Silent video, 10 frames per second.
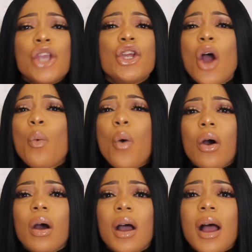you know
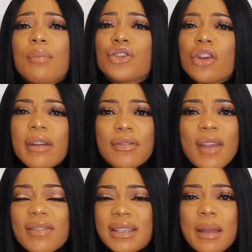what? I'm sorry if
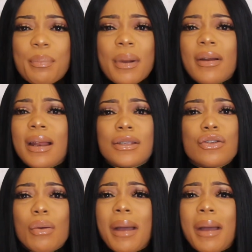you have a step parent, it's not